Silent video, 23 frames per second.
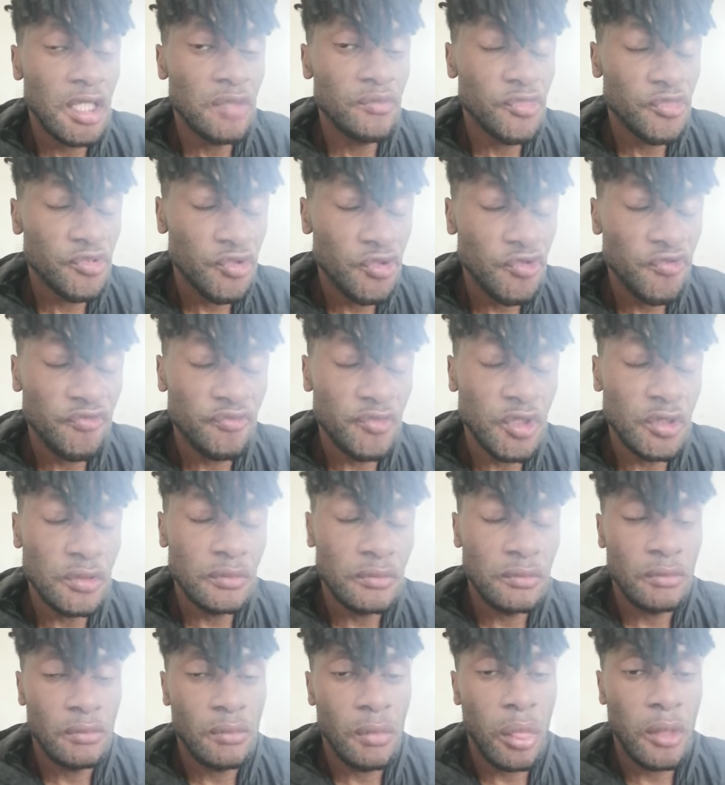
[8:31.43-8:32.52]

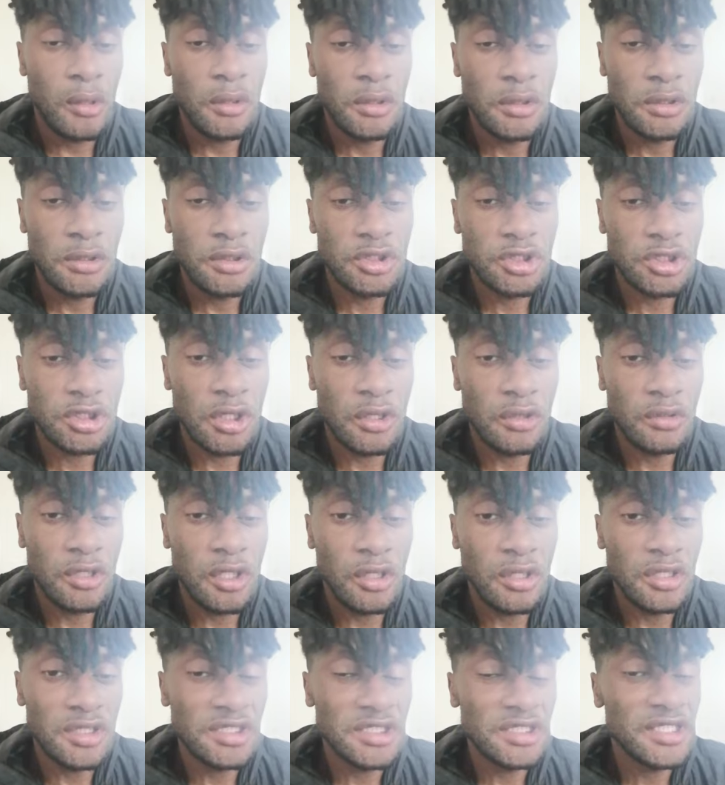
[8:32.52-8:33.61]
improvement. So
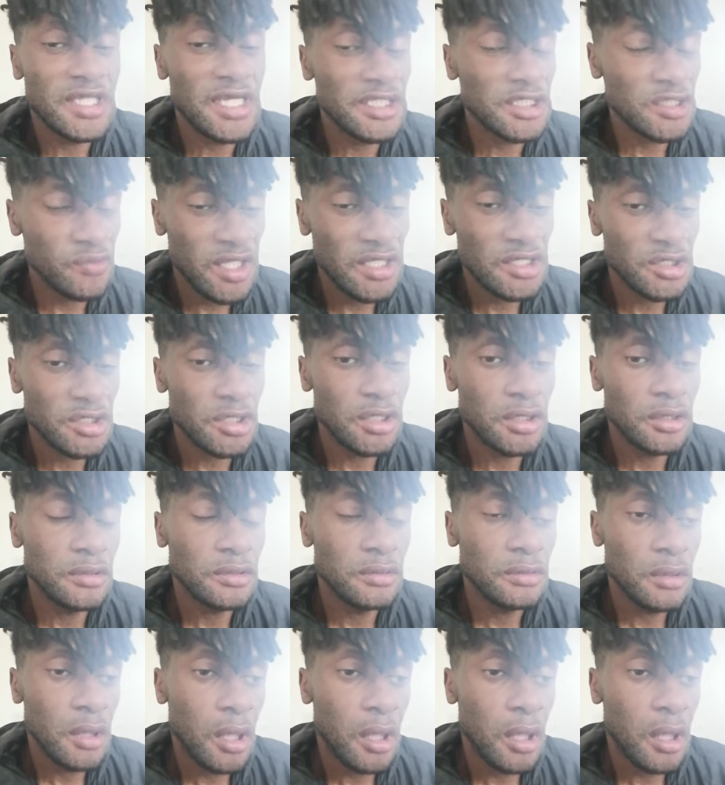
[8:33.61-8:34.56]
guys, there's your answer.